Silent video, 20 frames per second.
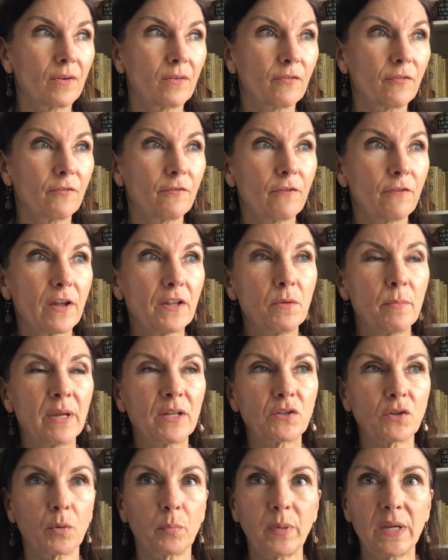
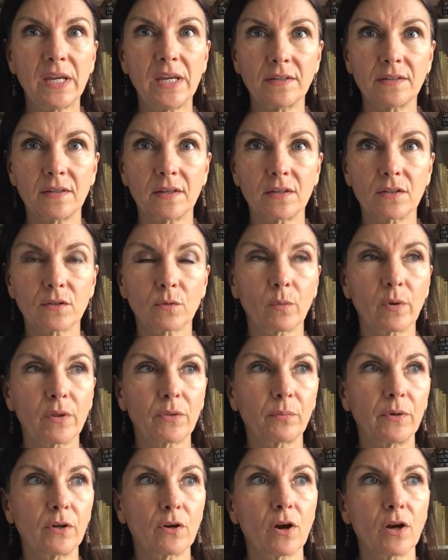fundamental pieces
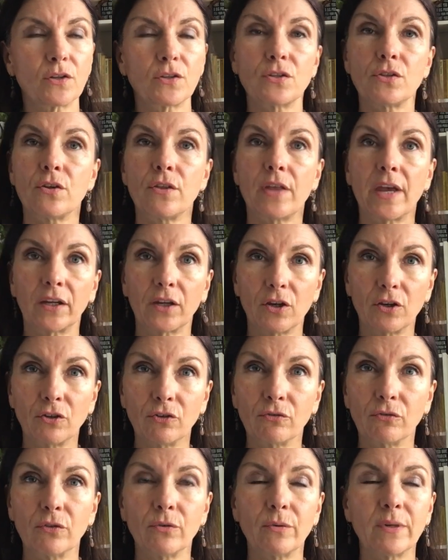with regards to that
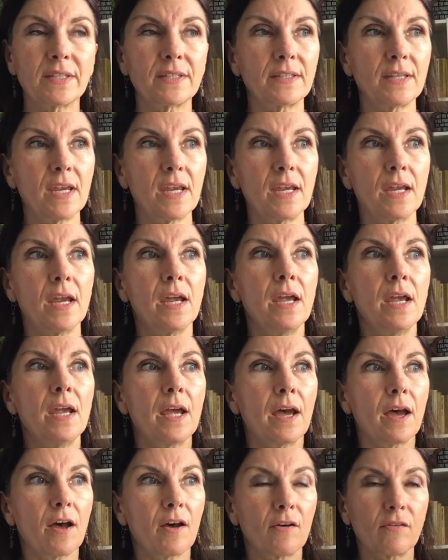congruency
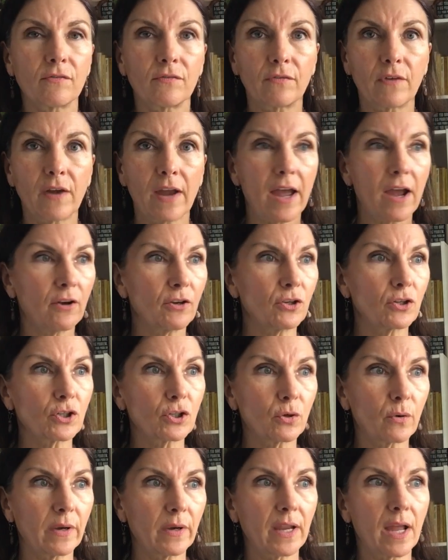of how you're
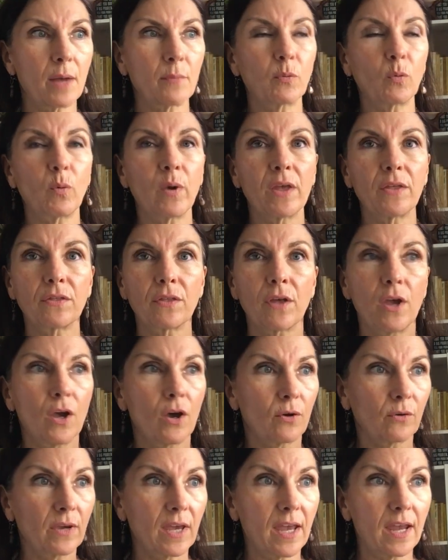showing up with,
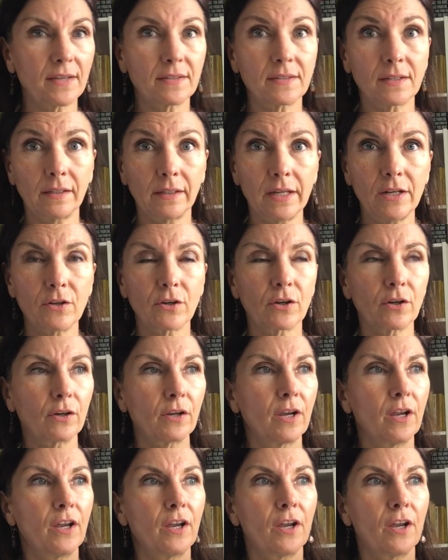okay, as a leader,